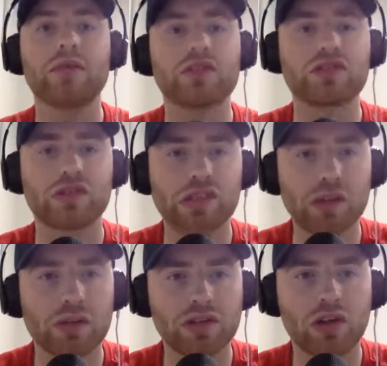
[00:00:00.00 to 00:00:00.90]

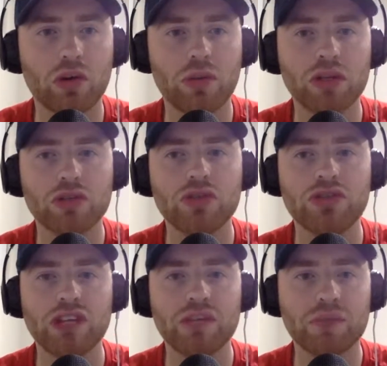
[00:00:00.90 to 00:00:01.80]
Someone tell me
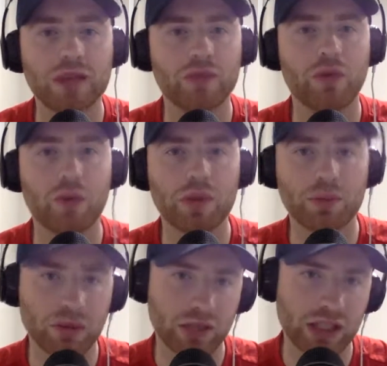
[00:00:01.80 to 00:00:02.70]
who's in better form in the
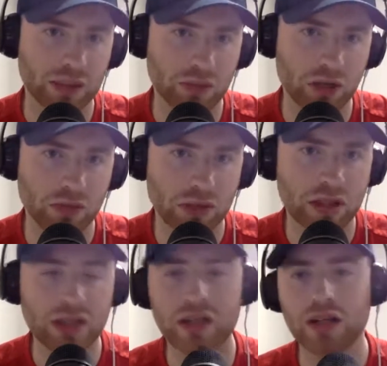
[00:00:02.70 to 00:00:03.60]
Premier League at the moment
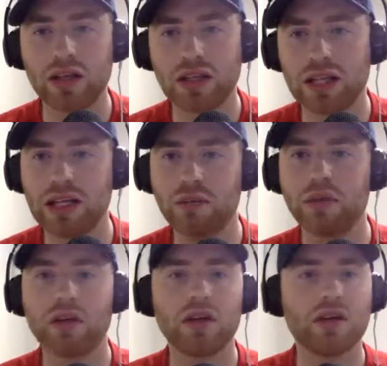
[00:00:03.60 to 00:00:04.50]
than him.
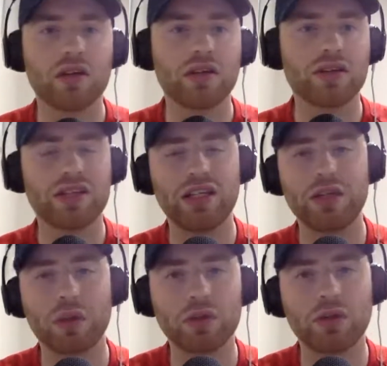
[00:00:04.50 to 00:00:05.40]

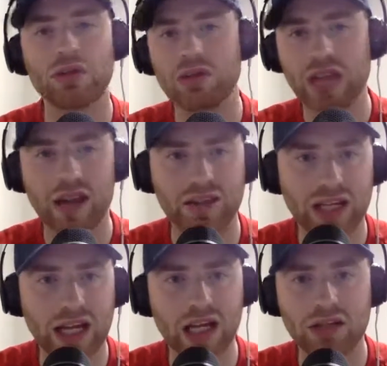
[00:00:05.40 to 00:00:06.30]
You probably could Harry
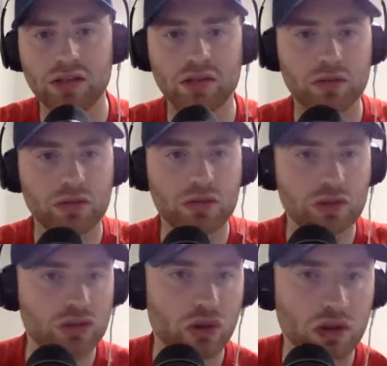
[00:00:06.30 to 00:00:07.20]
Kane,
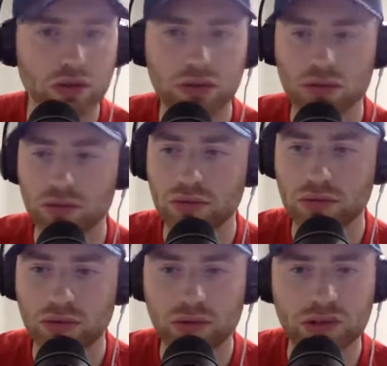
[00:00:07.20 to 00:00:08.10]
Son,
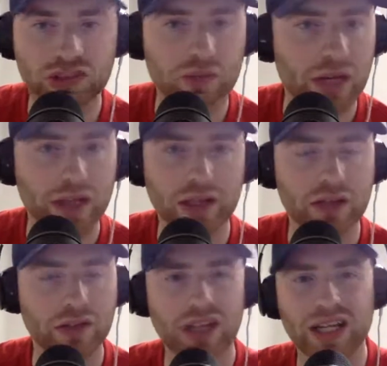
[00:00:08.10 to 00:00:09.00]

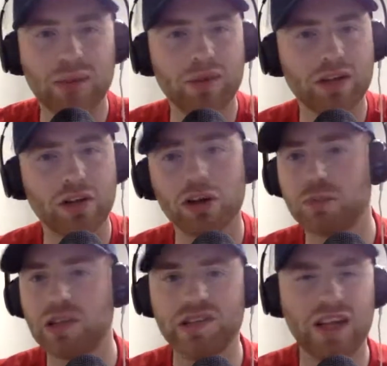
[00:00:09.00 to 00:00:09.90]
a couple other guys,
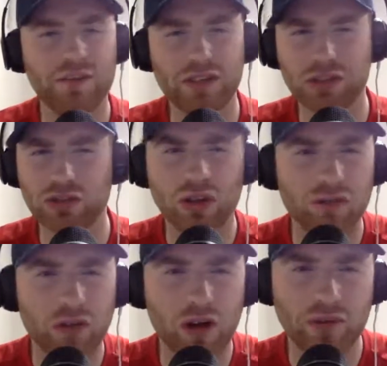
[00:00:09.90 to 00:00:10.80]
but he's definitely in the top
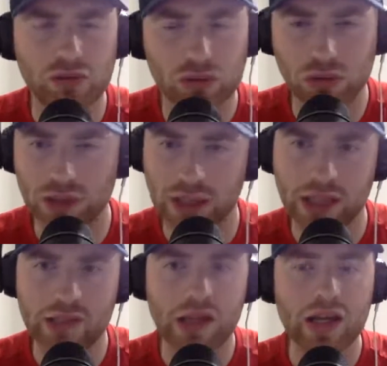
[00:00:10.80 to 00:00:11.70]
5.
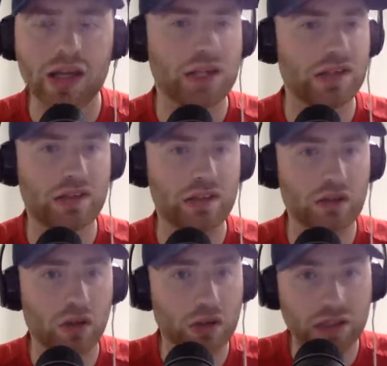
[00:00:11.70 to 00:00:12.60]
Surely
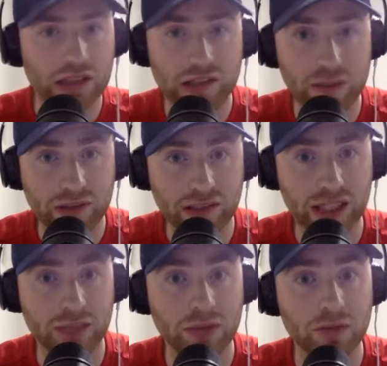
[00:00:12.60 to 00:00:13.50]
I think he's the
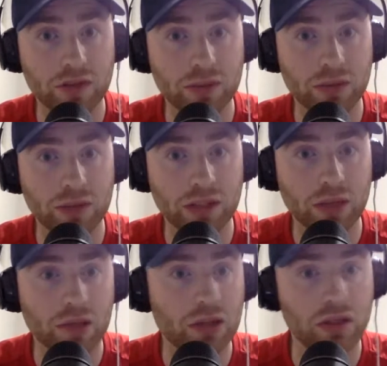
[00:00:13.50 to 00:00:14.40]
attacking midfielder in the Premier League at
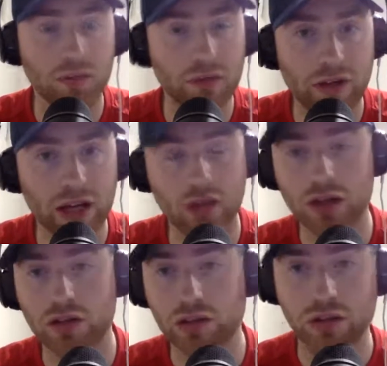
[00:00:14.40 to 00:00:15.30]
the moment. But
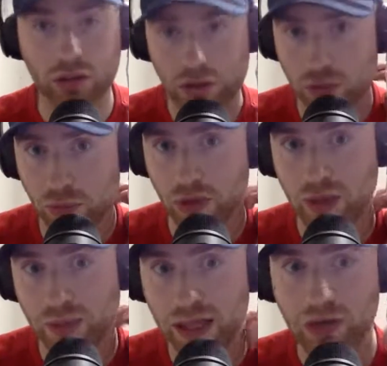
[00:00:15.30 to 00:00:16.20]
De
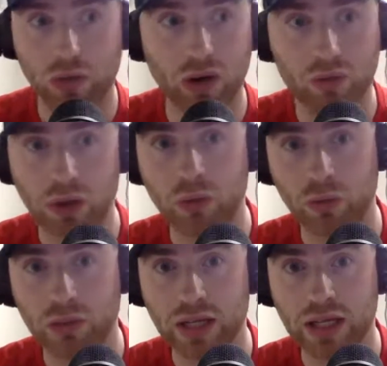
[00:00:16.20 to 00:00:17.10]
Bruyne played quite
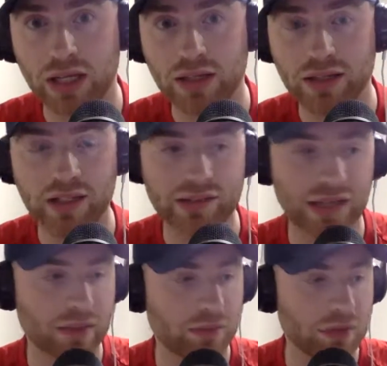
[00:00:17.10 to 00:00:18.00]
well
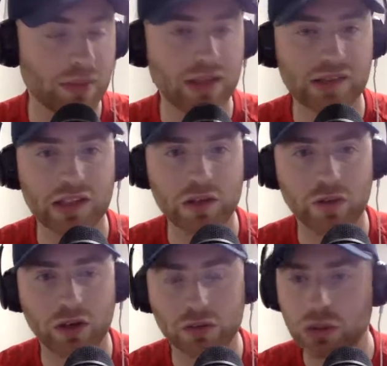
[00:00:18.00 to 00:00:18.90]
yesterday when Man City's
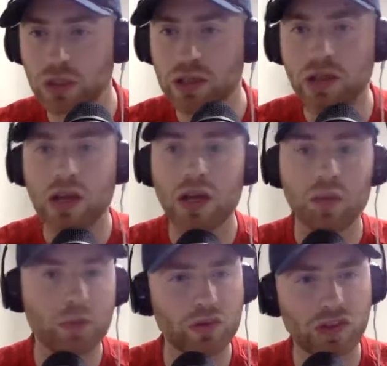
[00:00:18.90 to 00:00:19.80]
5-0 win.
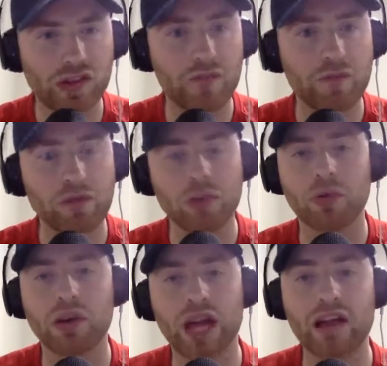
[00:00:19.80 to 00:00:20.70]
But besides that, De
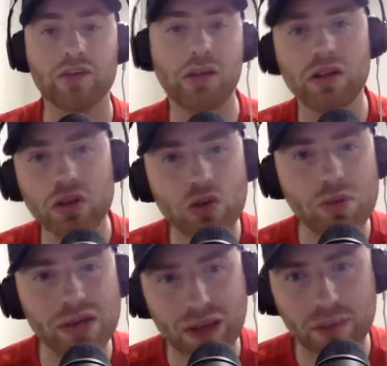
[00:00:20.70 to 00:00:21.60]
Bruyne has been a little
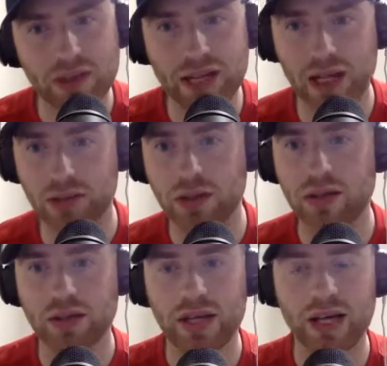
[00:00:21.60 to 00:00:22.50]
bit up and down.
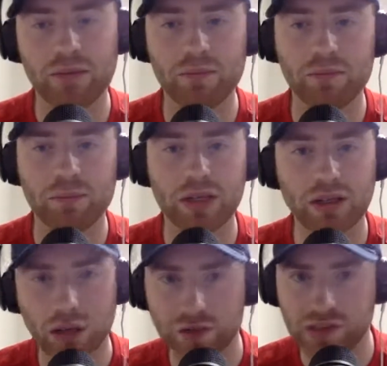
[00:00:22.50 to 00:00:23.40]

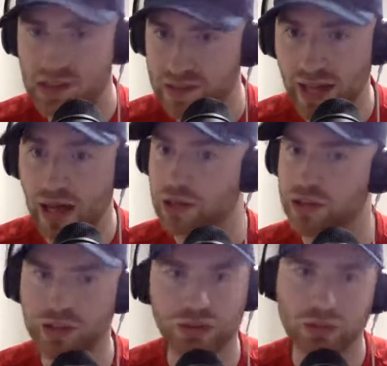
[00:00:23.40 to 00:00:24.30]
But obviously his down
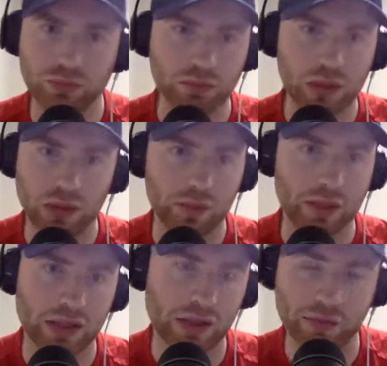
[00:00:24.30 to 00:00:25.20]
is still a lot
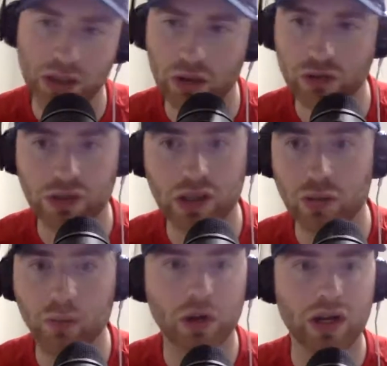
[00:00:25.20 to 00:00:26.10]
better than everyone else. And
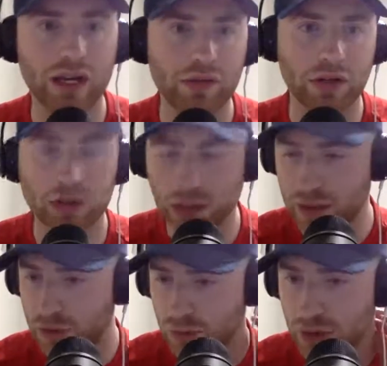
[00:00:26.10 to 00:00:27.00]
I'm not having a go at
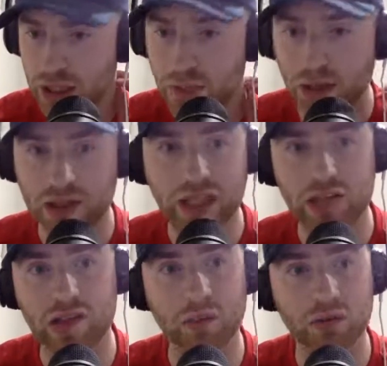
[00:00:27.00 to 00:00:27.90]
Kevin De Bruyne here, but I think
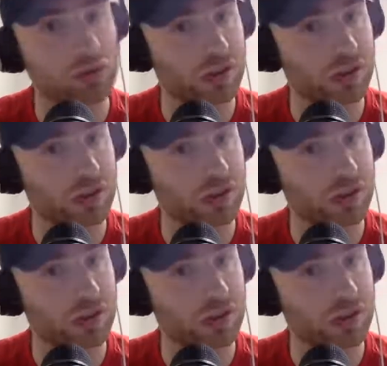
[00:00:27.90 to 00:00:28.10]
he's number 2.